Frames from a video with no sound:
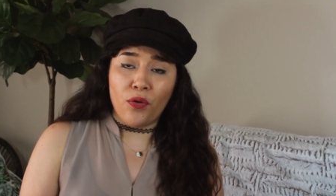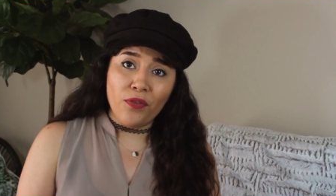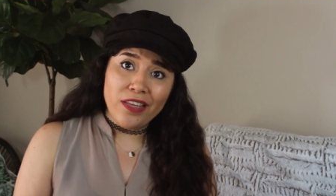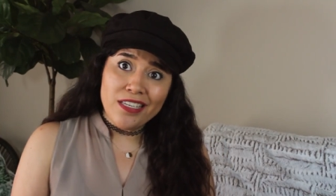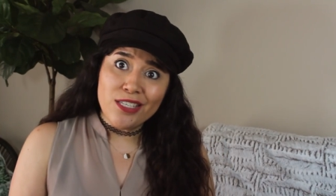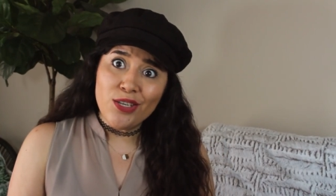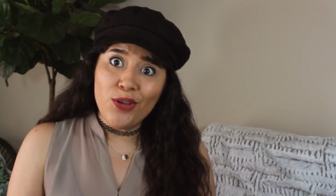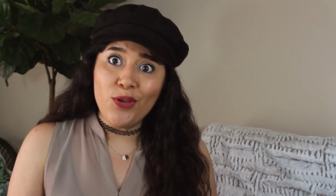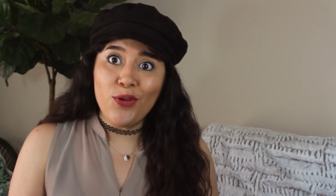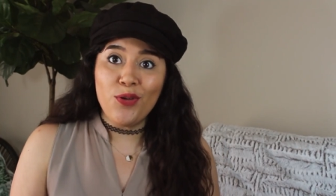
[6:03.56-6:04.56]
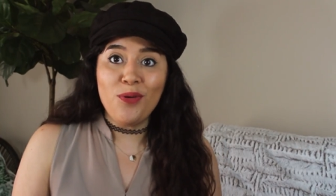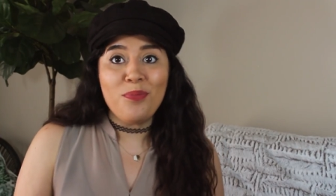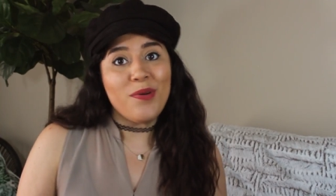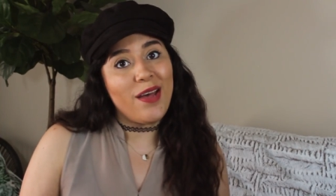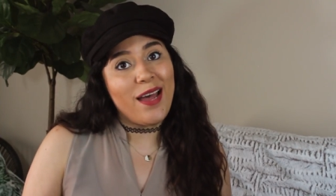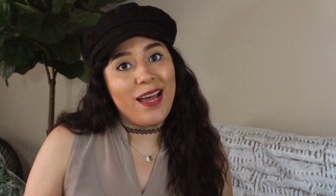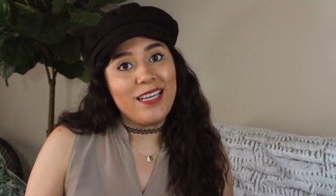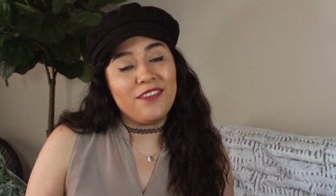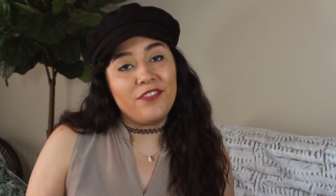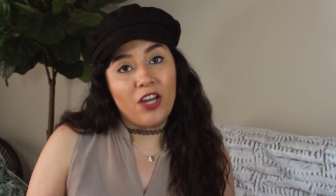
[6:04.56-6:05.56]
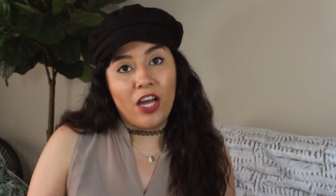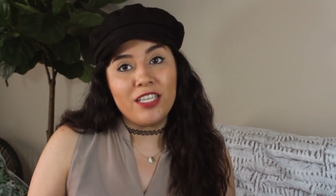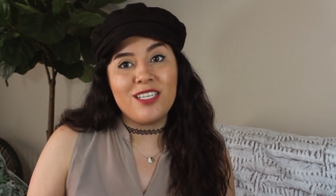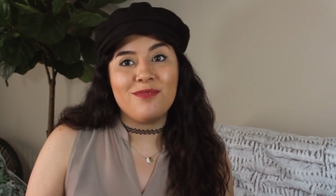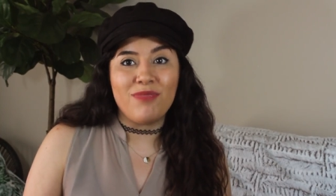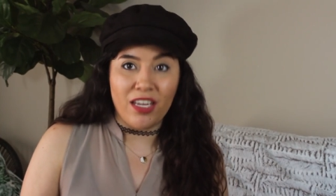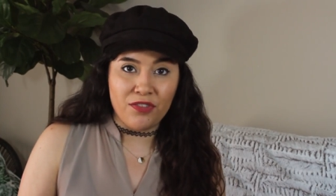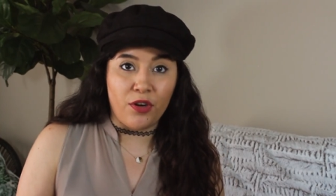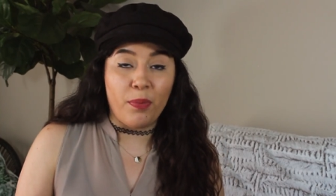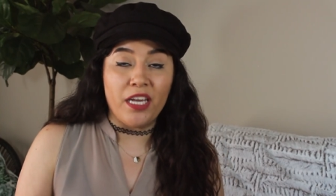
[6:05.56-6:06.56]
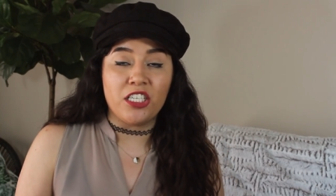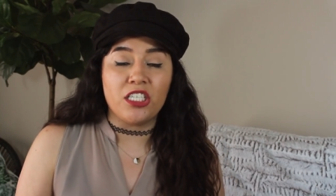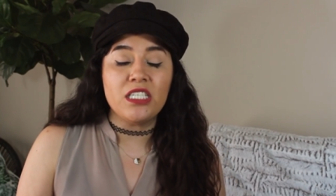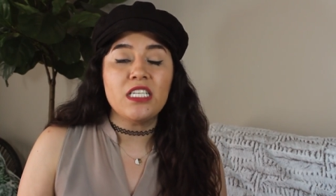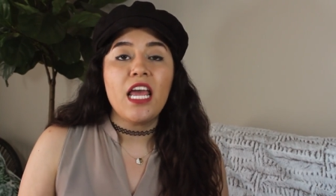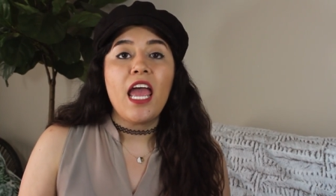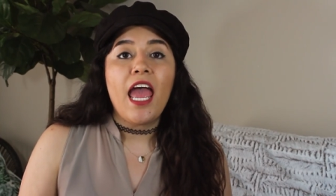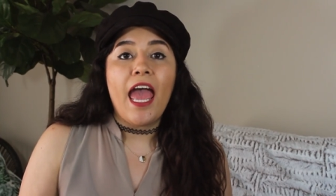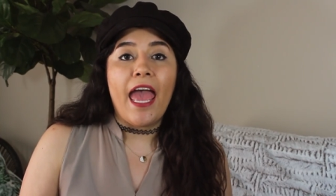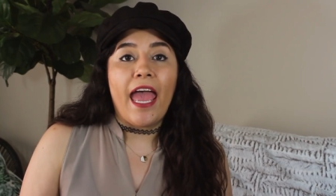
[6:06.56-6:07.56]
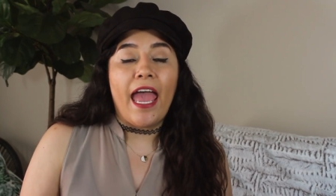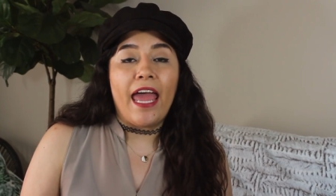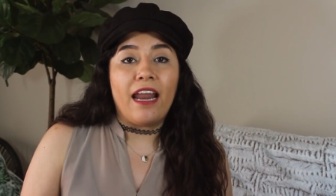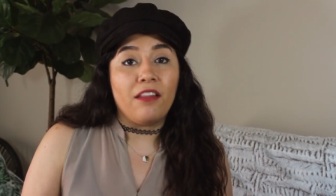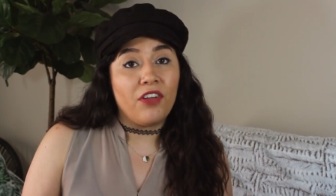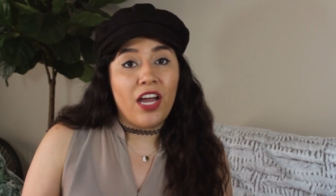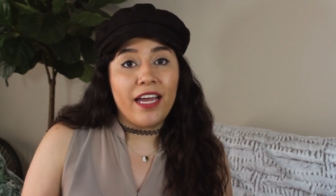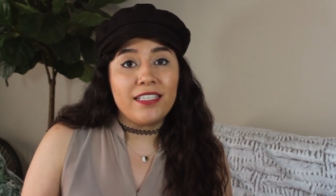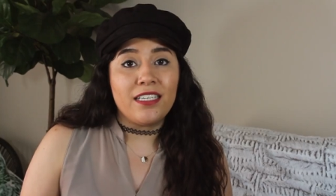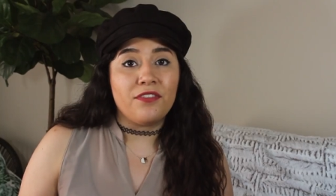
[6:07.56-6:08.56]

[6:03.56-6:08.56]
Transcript: hopefully soon but if not thanks for your patience and I love you guys.